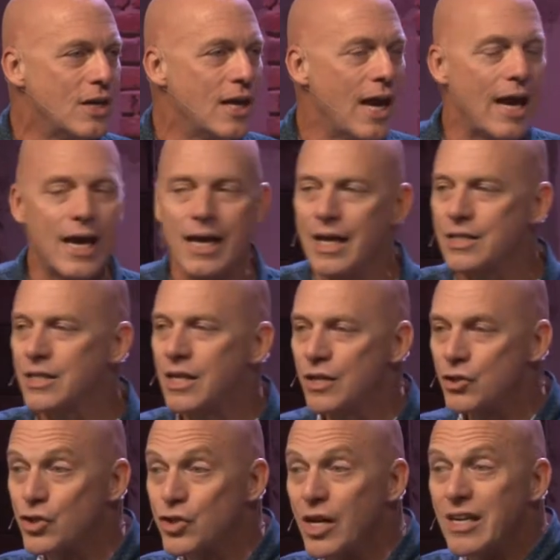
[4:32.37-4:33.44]
and
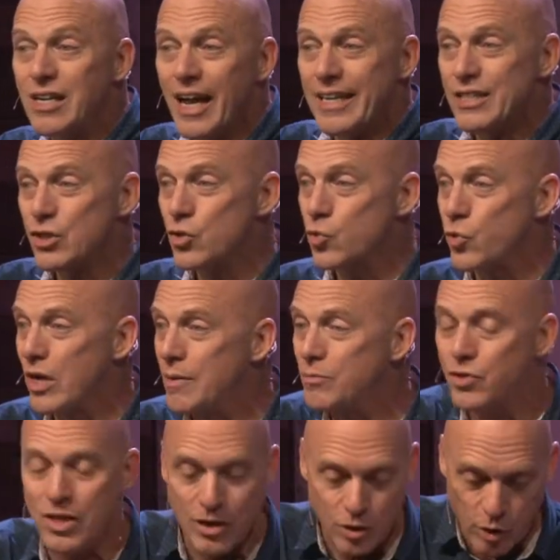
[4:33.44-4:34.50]
sunlight streams
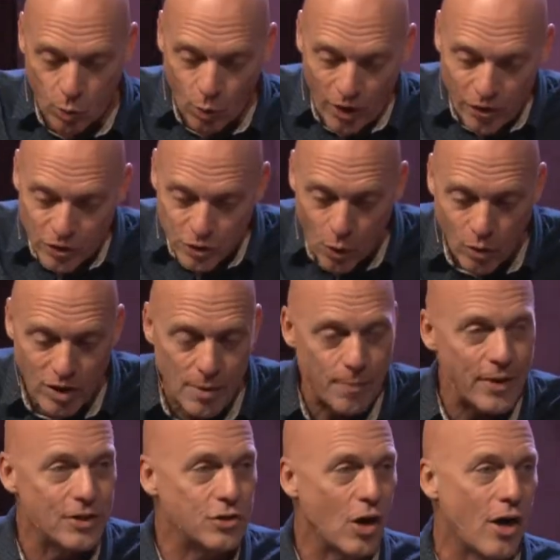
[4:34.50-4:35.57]
into where there's only
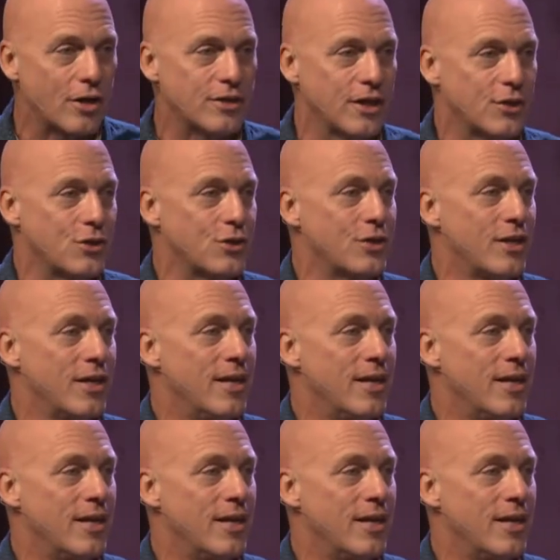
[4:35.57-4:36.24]
been darkness.